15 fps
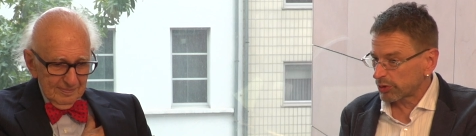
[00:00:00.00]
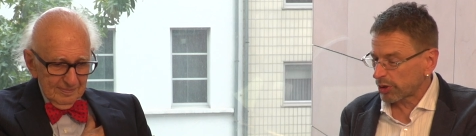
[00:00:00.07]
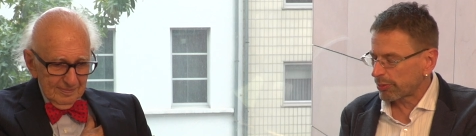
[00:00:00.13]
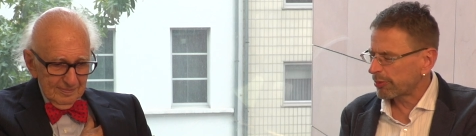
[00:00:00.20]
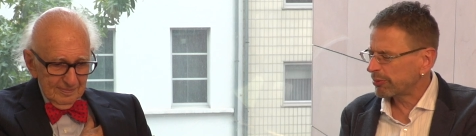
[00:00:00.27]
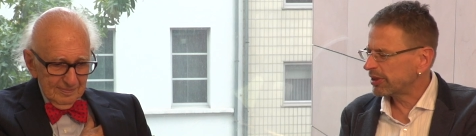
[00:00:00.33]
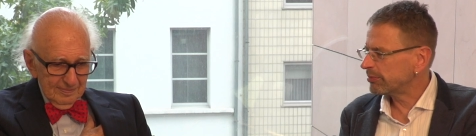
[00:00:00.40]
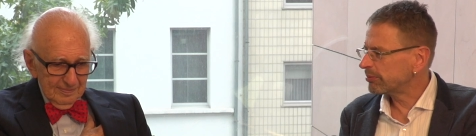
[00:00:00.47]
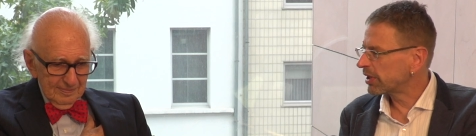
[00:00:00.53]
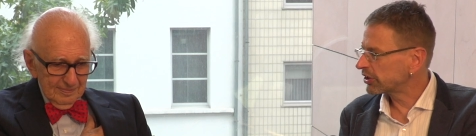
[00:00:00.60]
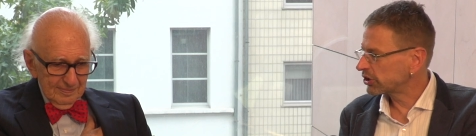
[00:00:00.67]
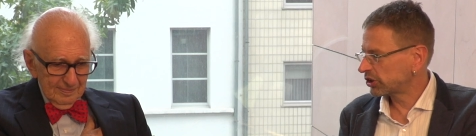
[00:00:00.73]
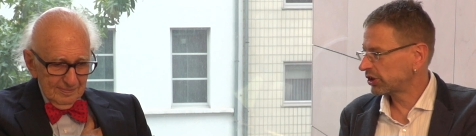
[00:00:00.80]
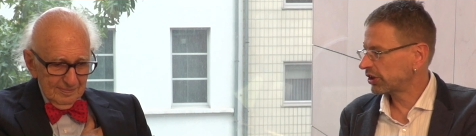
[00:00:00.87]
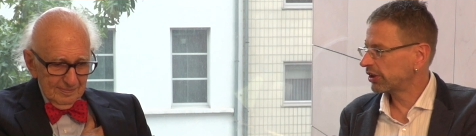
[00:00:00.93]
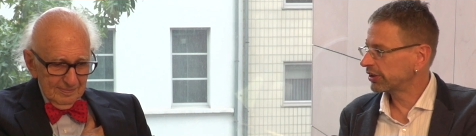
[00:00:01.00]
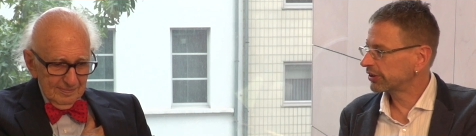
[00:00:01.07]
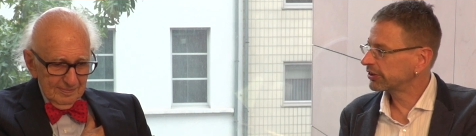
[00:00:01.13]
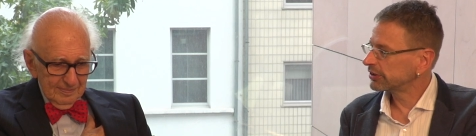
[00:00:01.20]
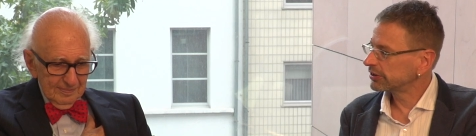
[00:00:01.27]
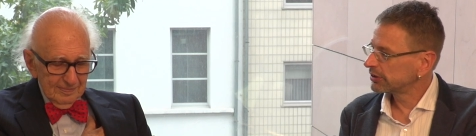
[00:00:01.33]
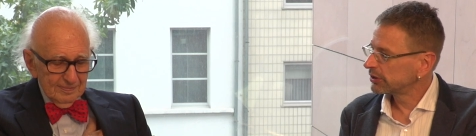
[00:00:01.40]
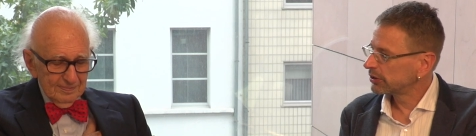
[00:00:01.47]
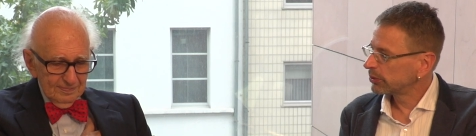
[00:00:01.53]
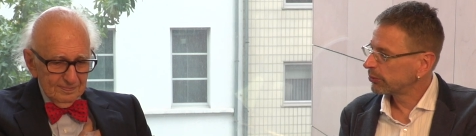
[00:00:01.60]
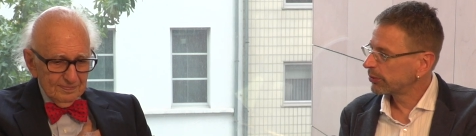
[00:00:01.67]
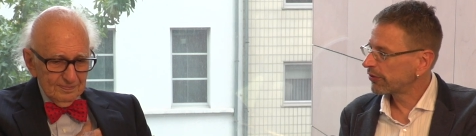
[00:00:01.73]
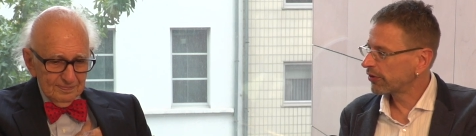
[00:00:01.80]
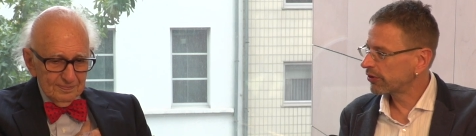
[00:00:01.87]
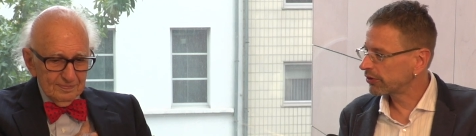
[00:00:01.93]
Speaker 1: probably much darker
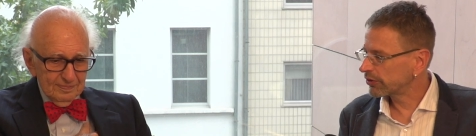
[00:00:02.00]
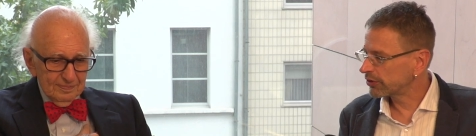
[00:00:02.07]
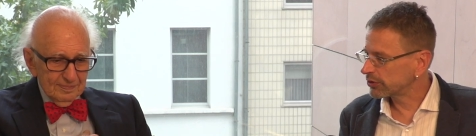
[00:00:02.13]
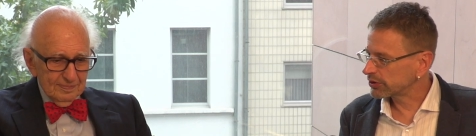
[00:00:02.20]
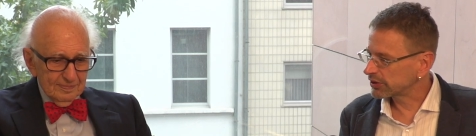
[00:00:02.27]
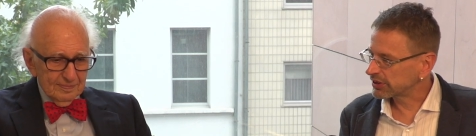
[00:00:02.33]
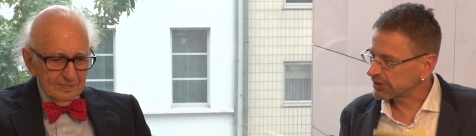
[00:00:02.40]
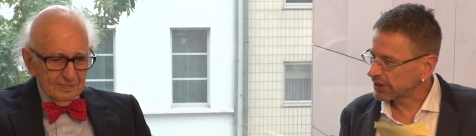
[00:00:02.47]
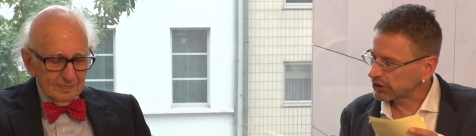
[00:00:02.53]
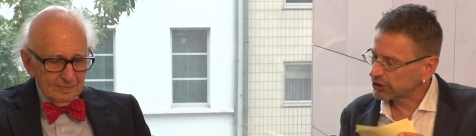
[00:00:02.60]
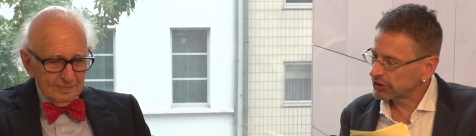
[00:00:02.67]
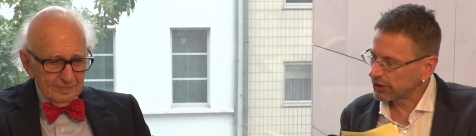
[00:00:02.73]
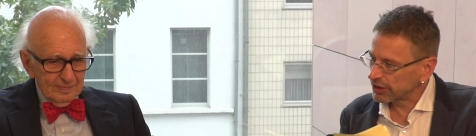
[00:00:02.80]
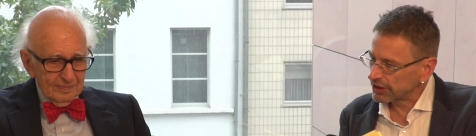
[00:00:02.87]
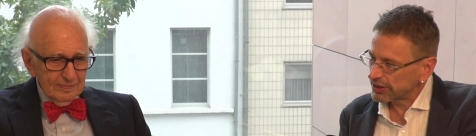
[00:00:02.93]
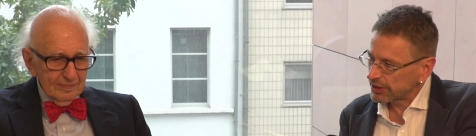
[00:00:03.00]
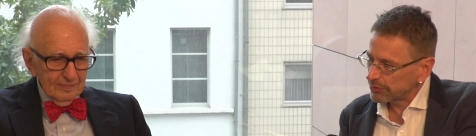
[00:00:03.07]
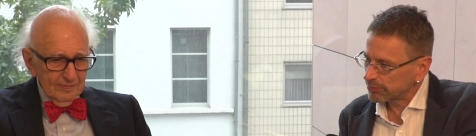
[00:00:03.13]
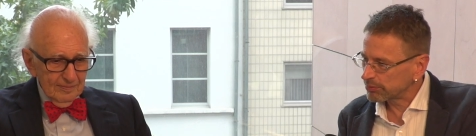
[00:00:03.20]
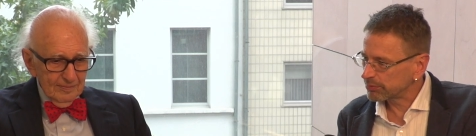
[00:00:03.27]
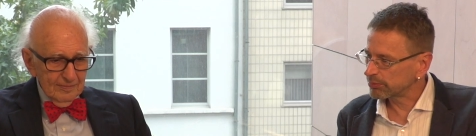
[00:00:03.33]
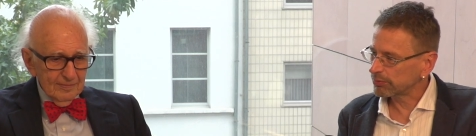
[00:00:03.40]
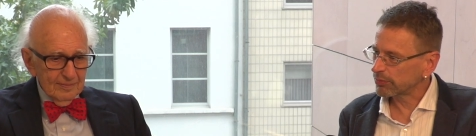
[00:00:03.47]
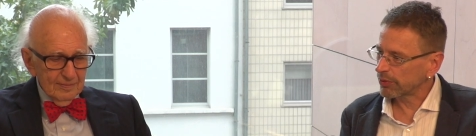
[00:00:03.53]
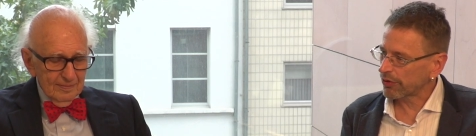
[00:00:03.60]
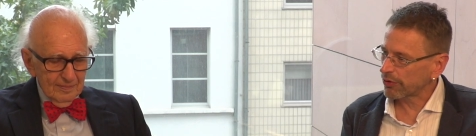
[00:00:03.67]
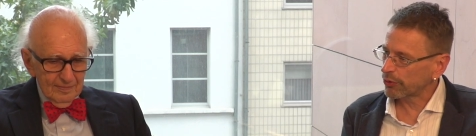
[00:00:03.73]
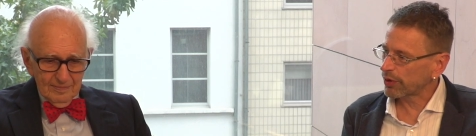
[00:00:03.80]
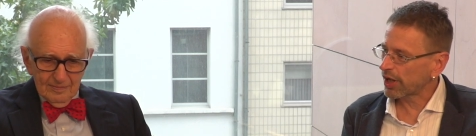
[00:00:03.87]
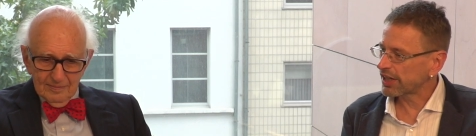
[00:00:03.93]
with all those nationalism
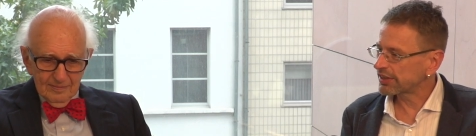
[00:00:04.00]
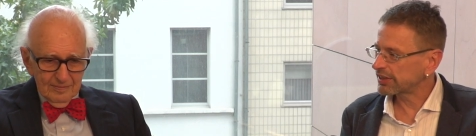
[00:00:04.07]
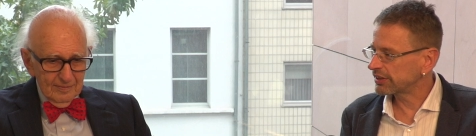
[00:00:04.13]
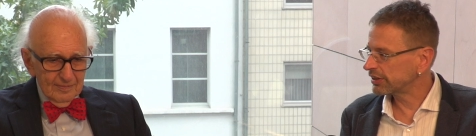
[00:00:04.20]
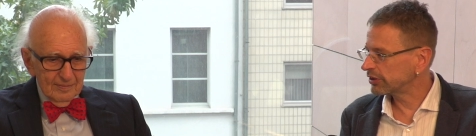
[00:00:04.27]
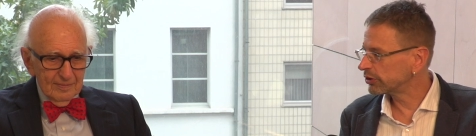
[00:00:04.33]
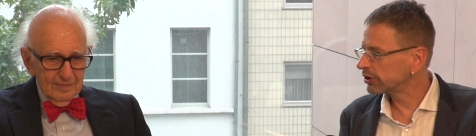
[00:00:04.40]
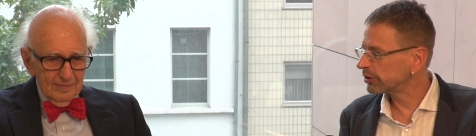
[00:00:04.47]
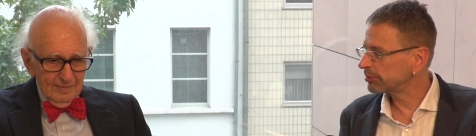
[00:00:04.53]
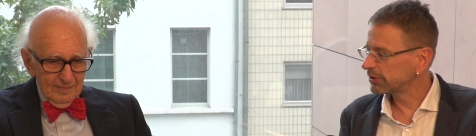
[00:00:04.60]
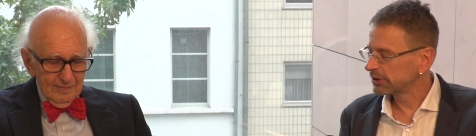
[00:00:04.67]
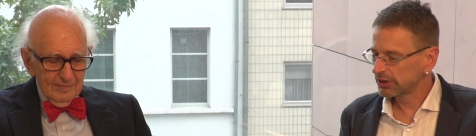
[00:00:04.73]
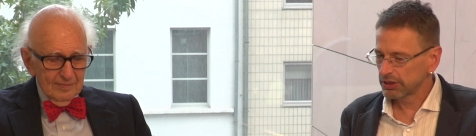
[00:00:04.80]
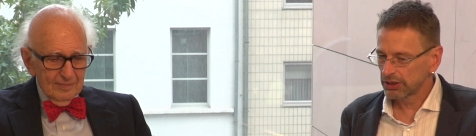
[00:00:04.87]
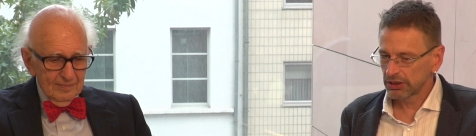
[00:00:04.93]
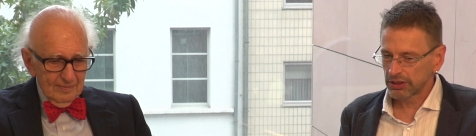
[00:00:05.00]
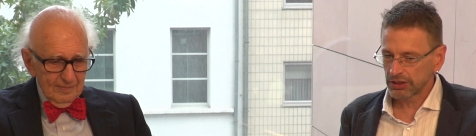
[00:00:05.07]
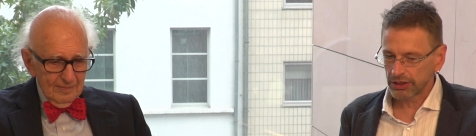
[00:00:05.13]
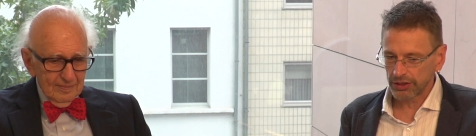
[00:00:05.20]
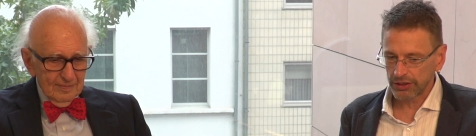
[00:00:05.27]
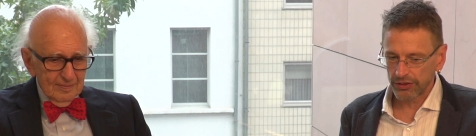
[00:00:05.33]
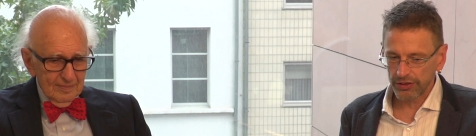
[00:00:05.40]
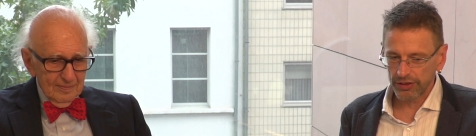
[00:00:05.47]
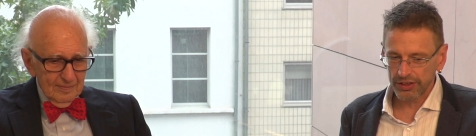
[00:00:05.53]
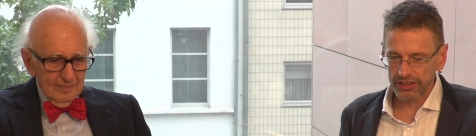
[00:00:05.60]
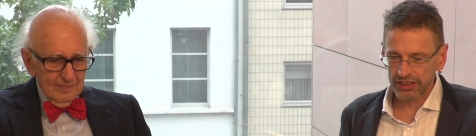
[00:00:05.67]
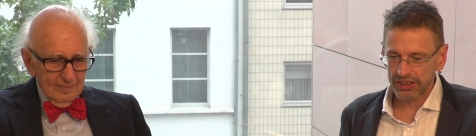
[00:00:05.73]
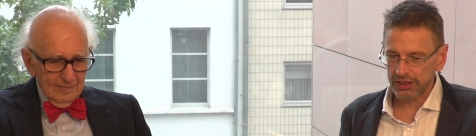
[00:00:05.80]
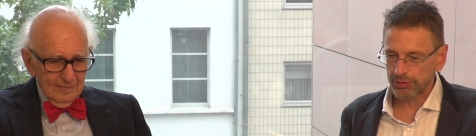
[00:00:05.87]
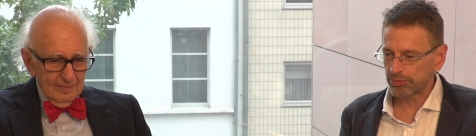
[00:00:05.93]
on the rise in Europe and
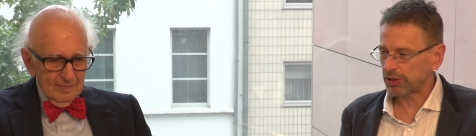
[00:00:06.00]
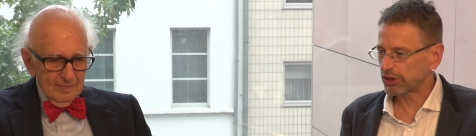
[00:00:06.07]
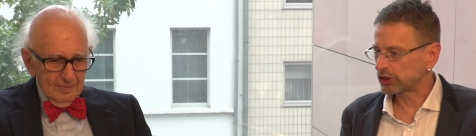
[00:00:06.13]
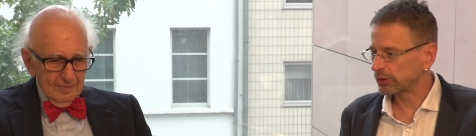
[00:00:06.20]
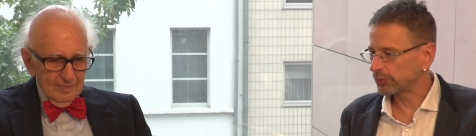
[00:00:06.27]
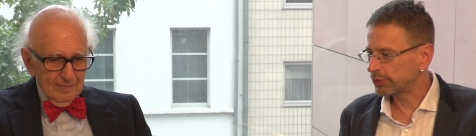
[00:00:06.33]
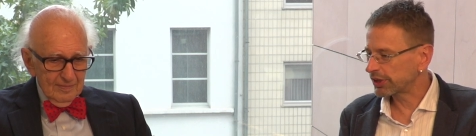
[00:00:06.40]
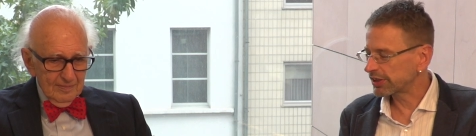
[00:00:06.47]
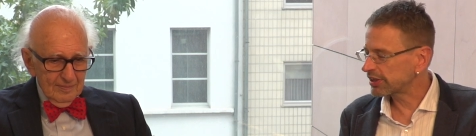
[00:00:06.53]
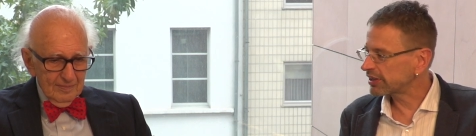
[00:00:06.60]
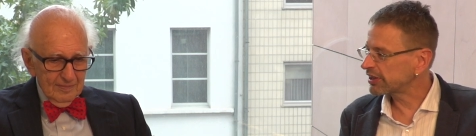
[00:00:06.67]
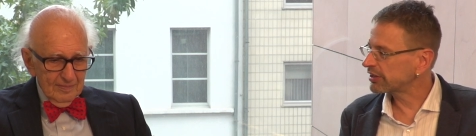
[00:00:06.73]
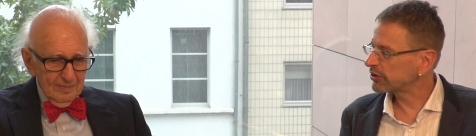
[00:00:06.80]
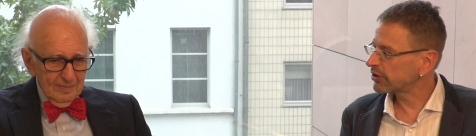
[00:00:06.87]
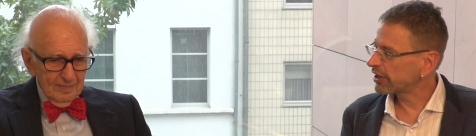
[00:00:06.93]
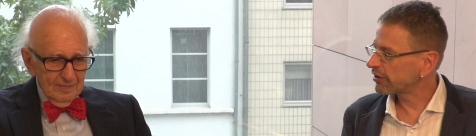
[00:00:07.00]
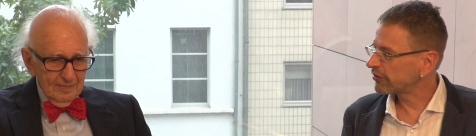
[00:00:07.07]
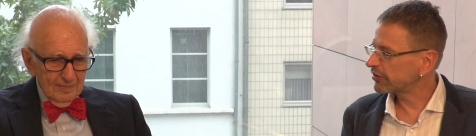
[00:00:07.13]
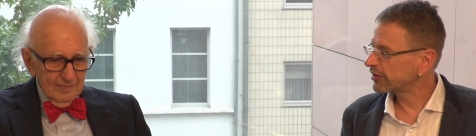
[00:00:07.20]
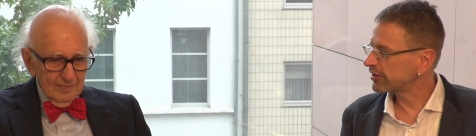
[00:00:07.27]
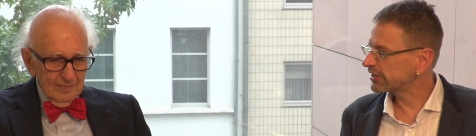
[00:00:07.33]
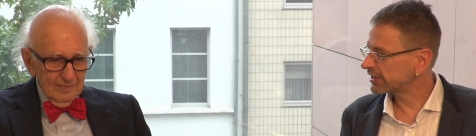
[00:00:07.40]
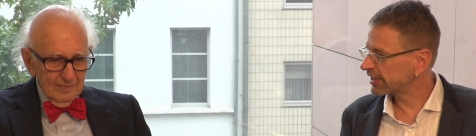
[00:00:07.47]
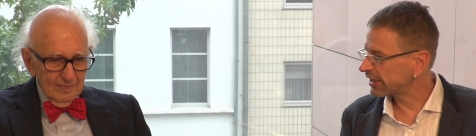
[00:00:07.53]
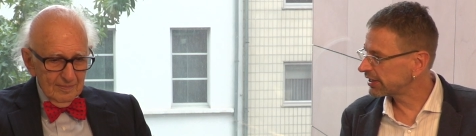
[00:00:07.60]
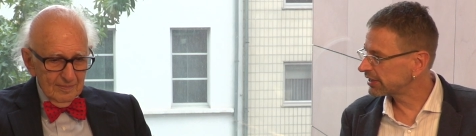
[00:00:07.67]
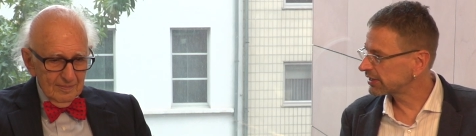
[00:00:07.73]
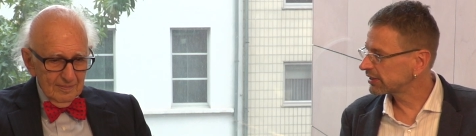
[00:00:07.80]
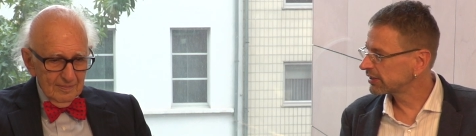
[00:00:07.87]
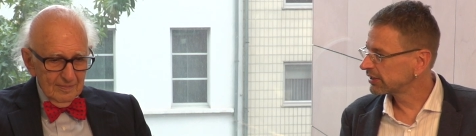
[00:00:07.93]
this special president you have in the
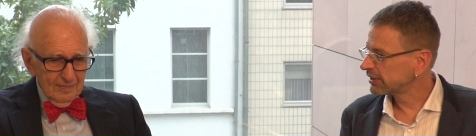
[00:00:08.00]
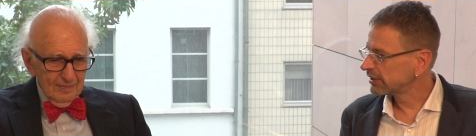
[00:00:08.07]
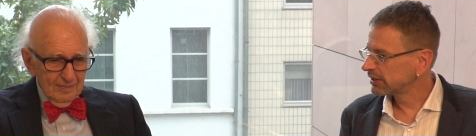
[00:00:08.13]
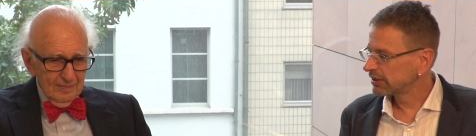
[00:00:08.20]
States.